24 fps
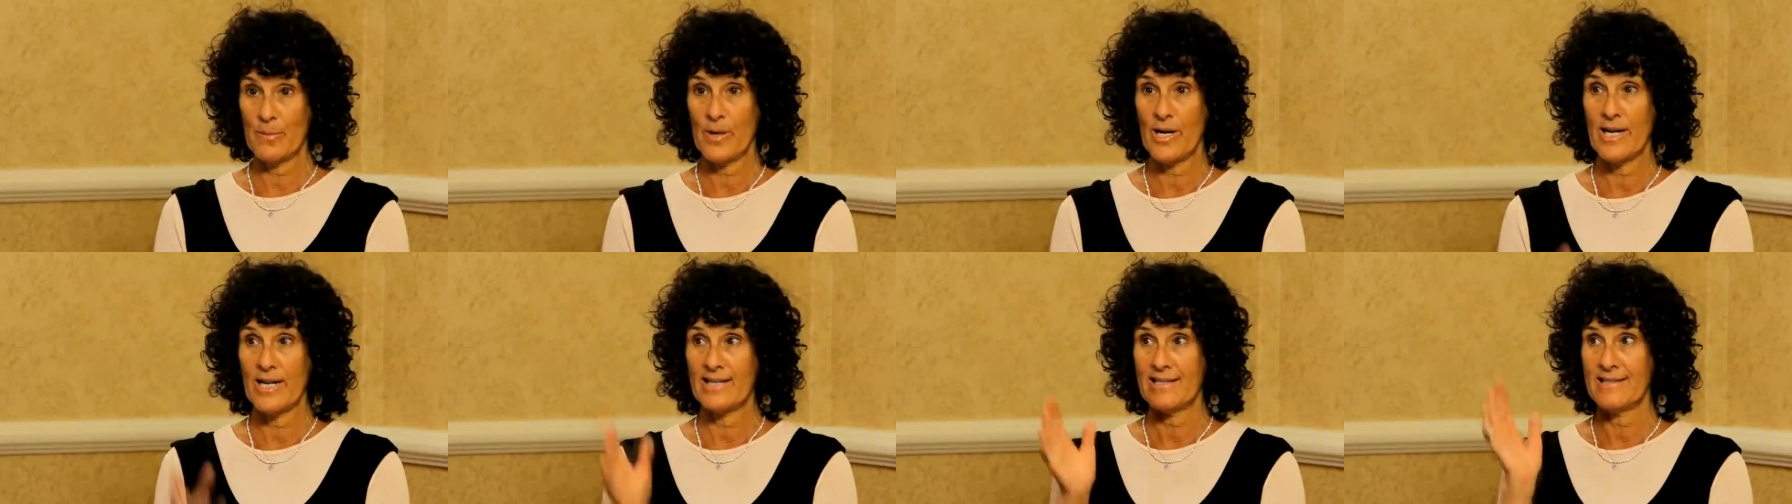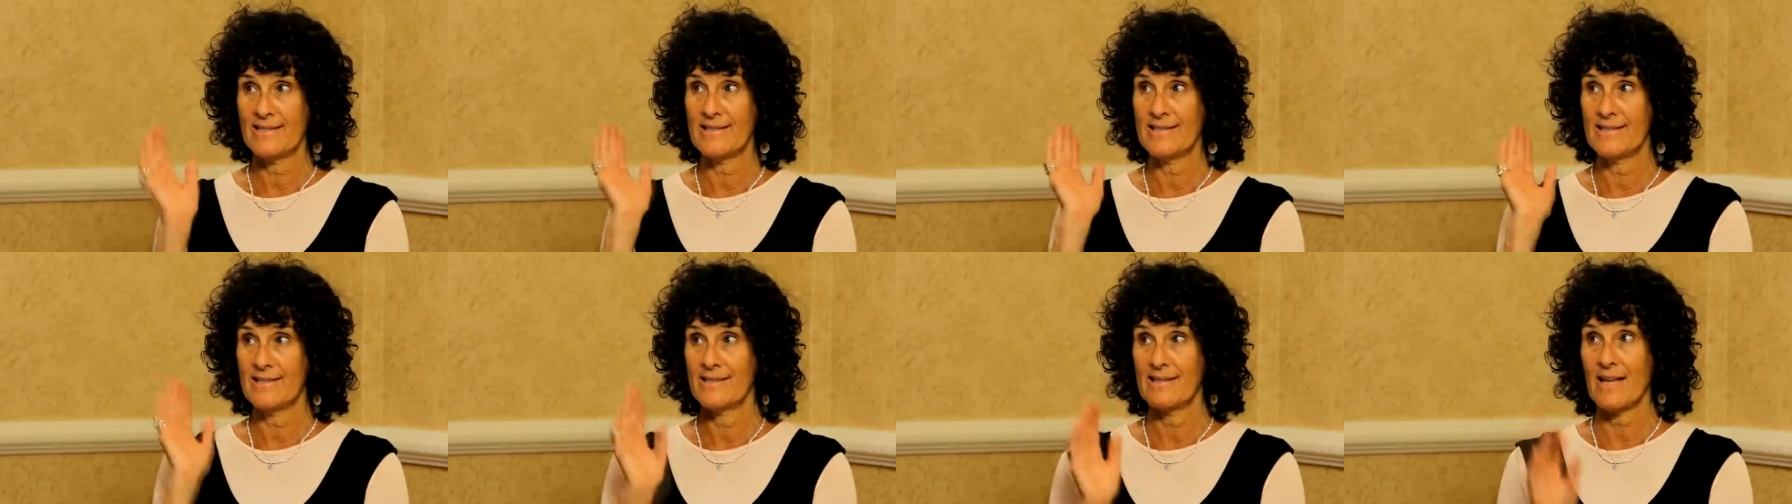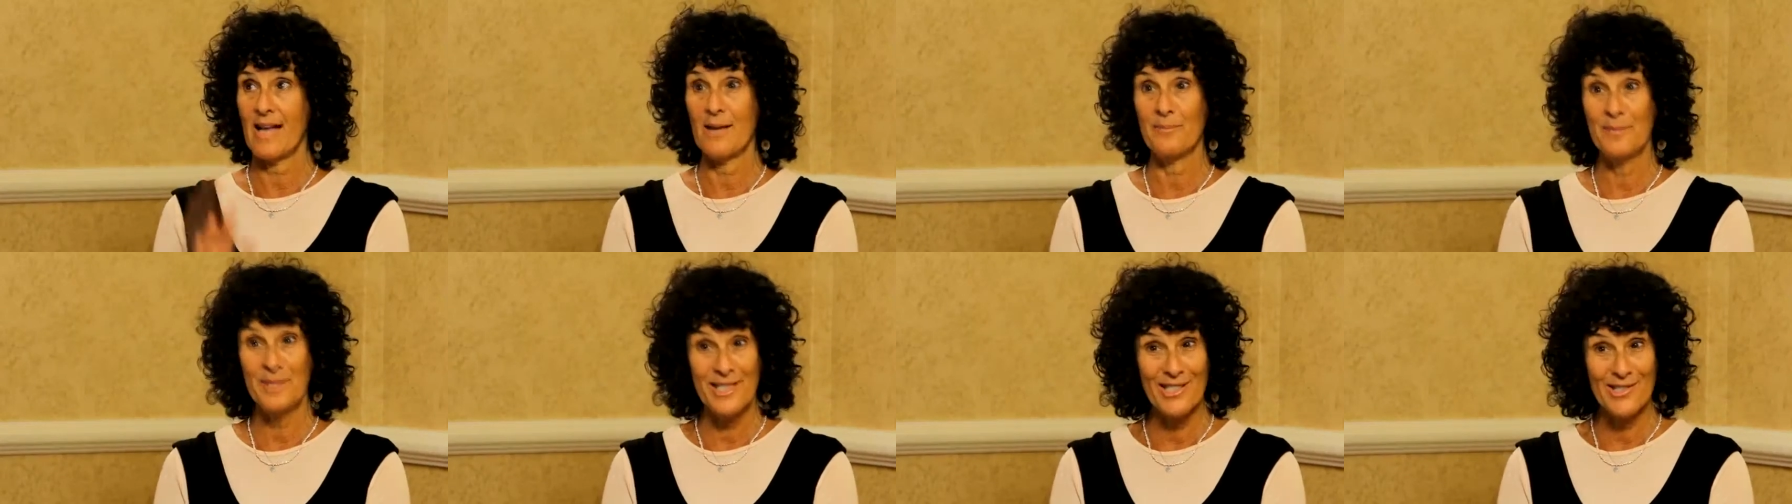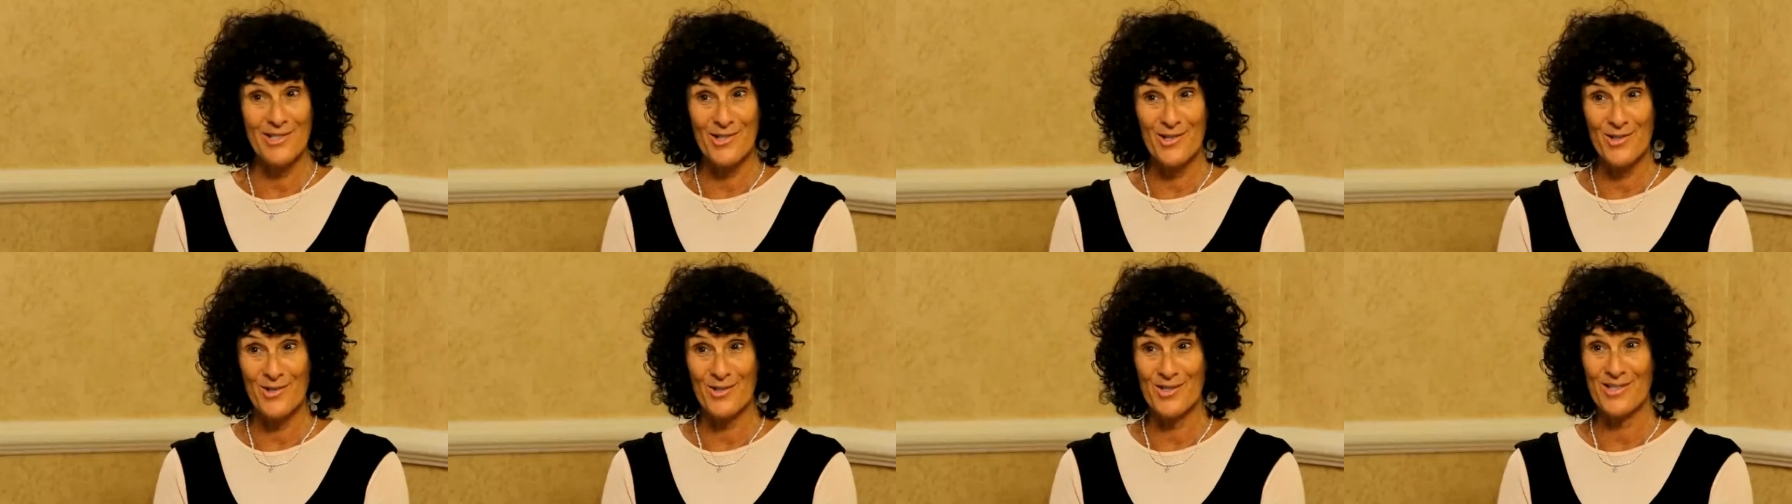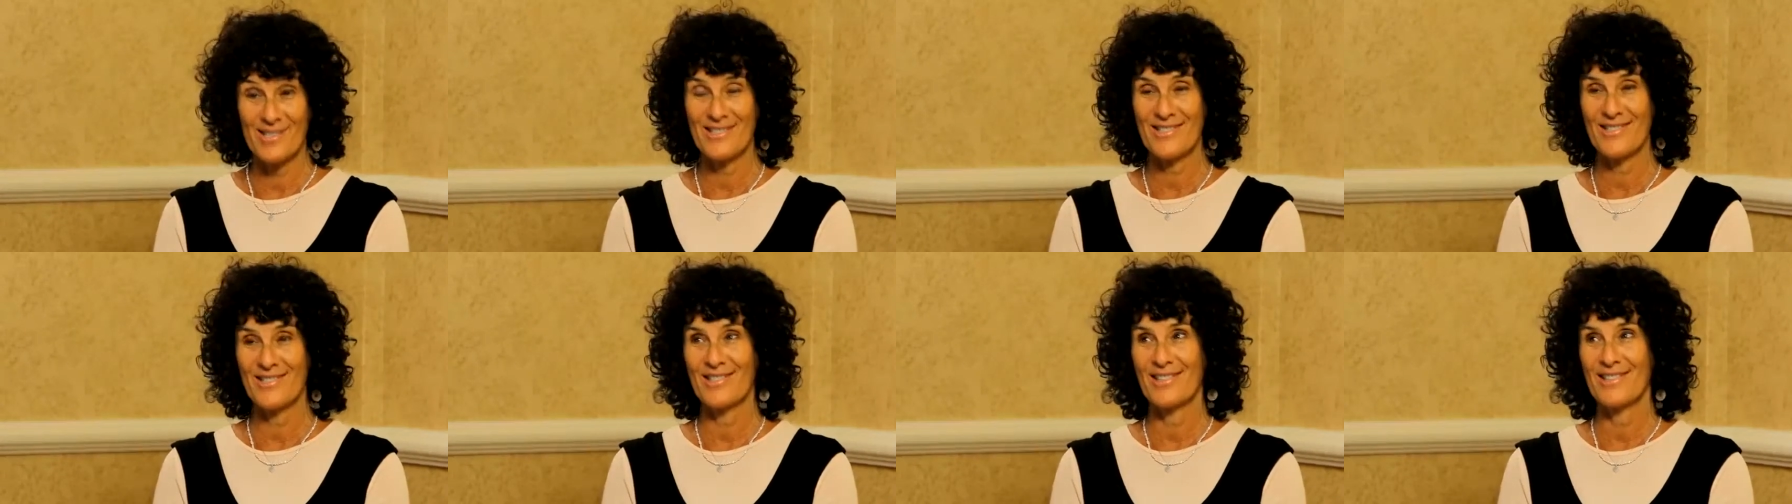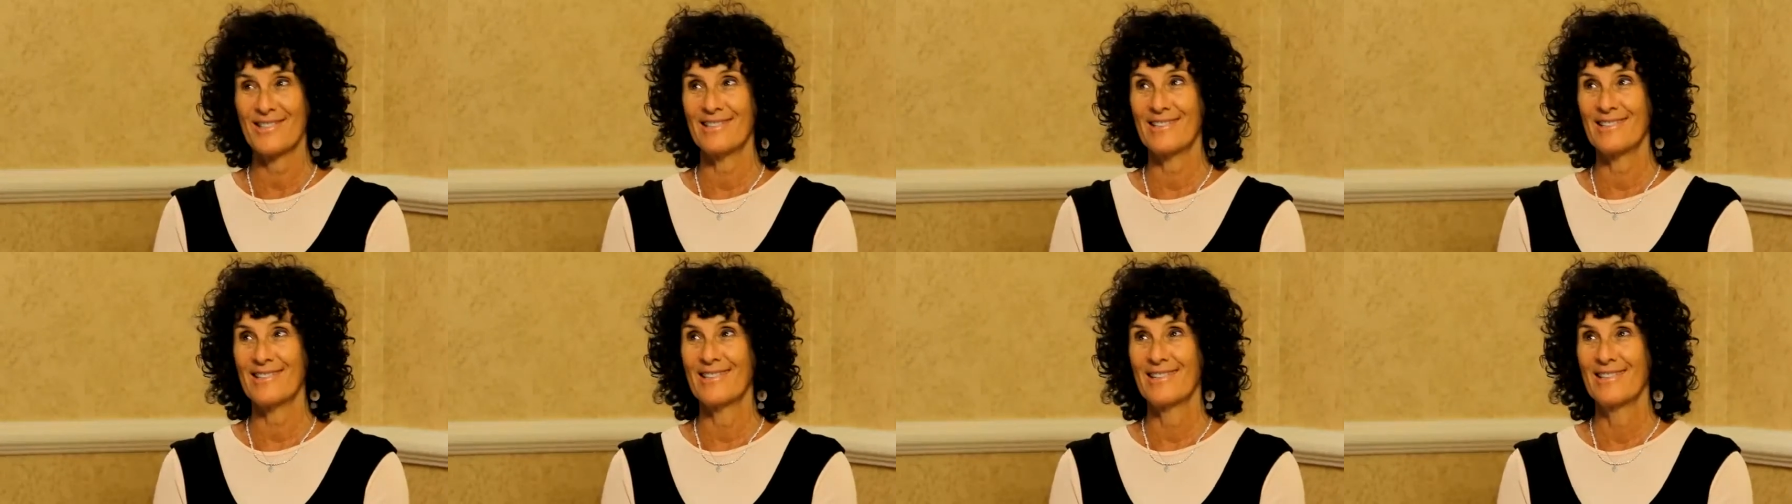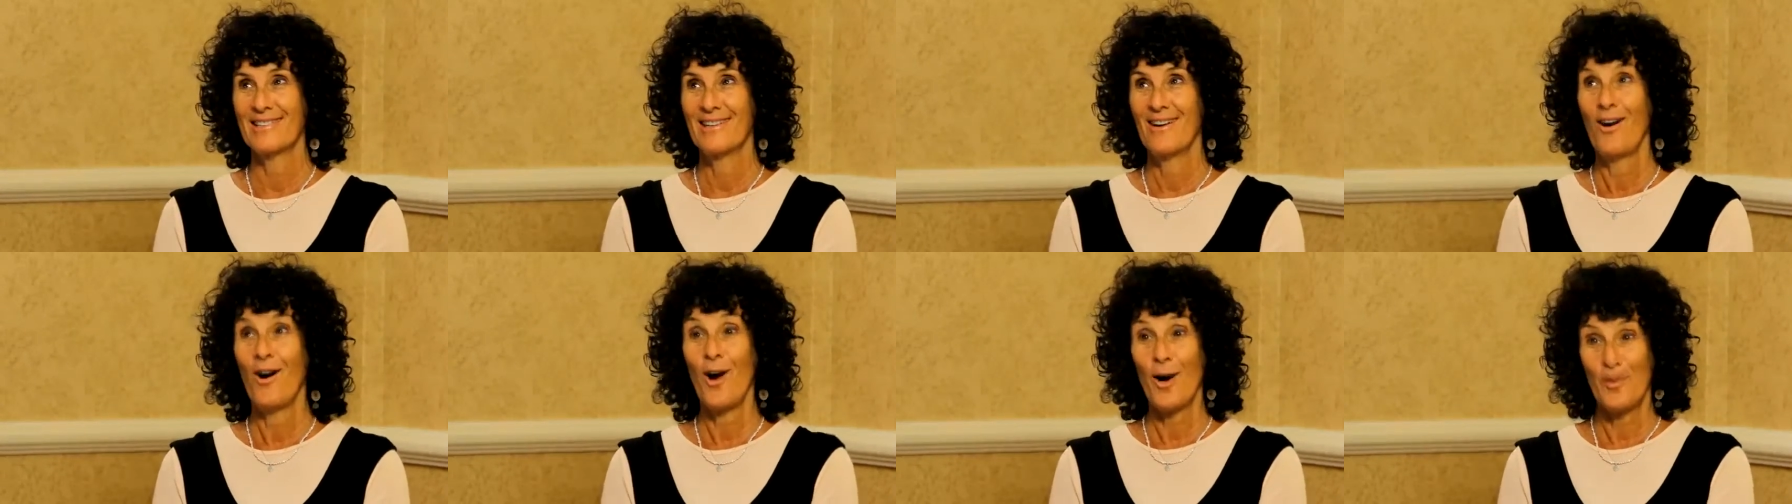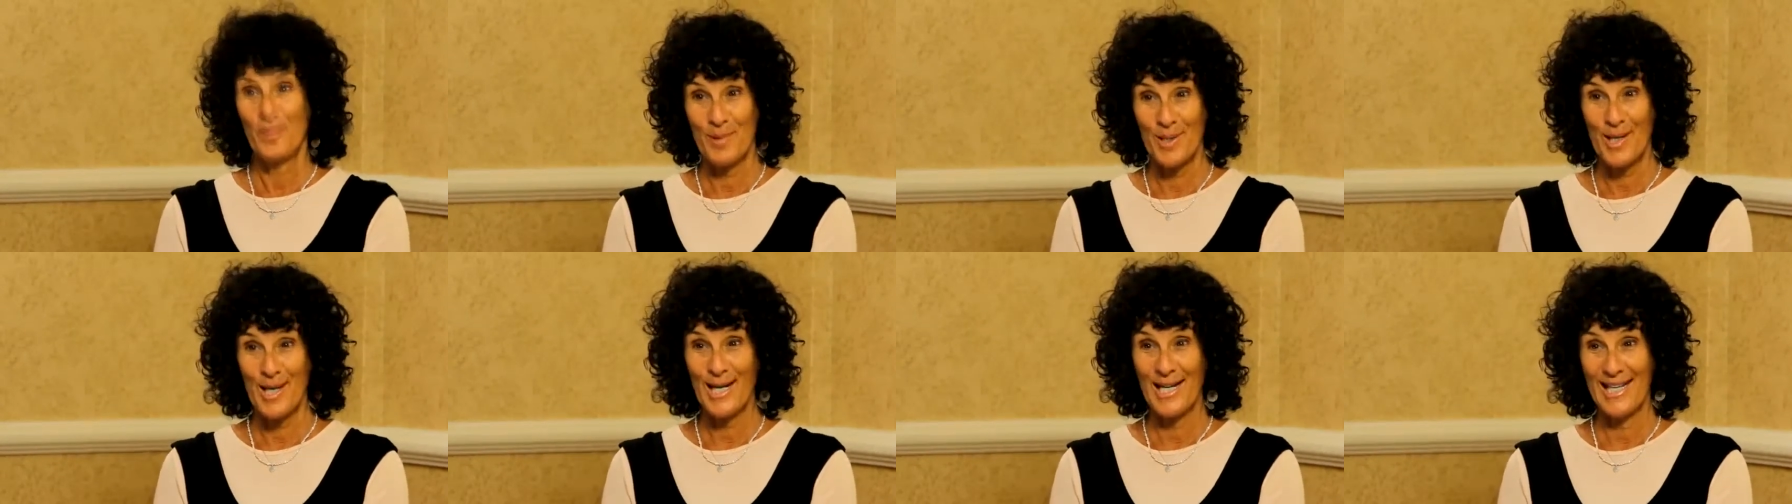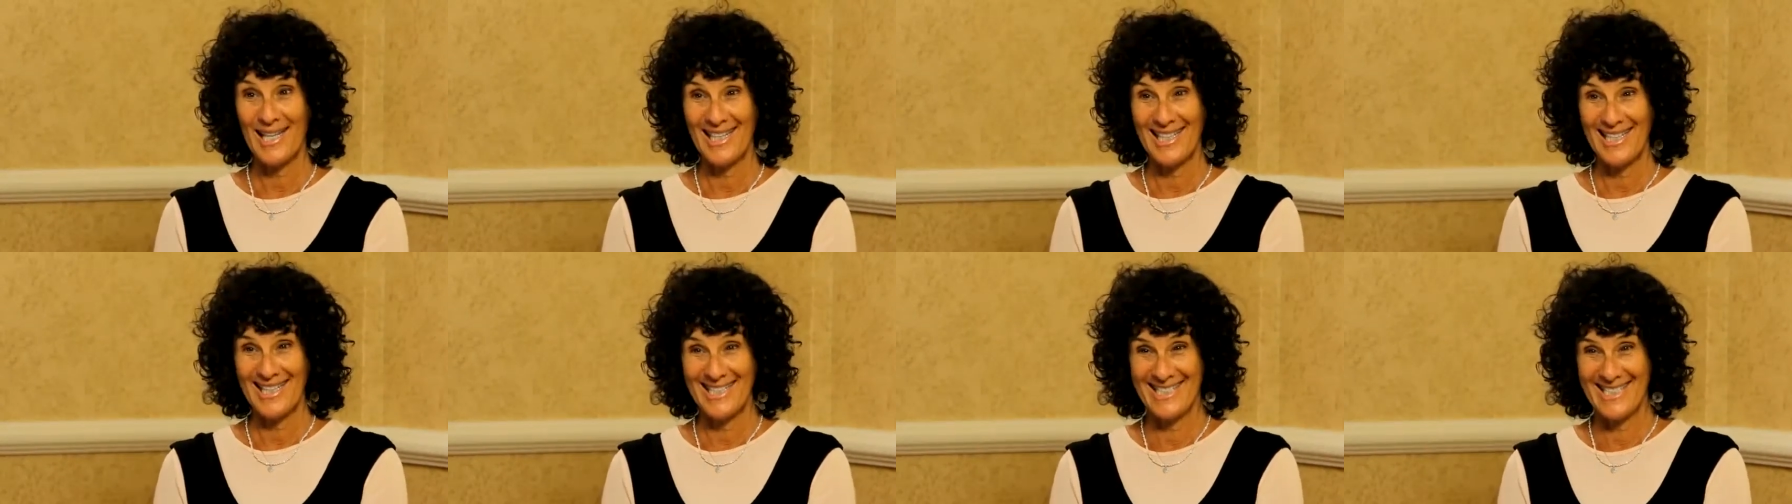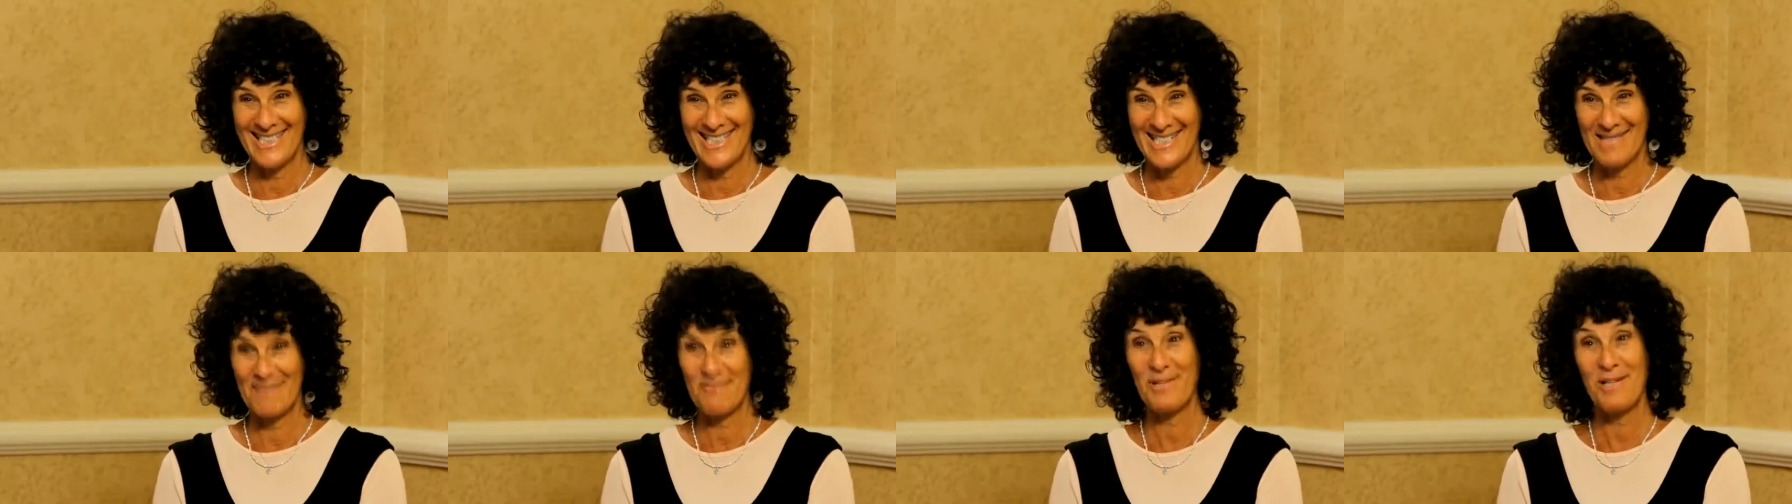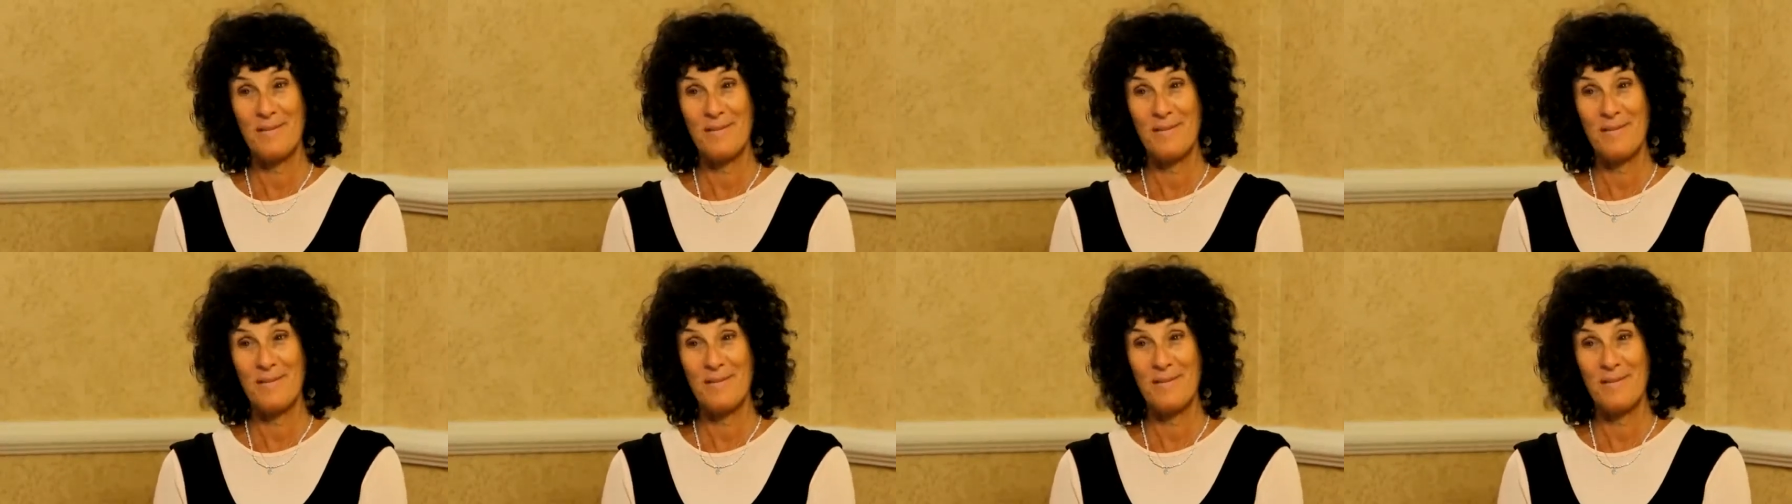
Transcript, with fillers: Press, Simon and Schuster, HarperCollins,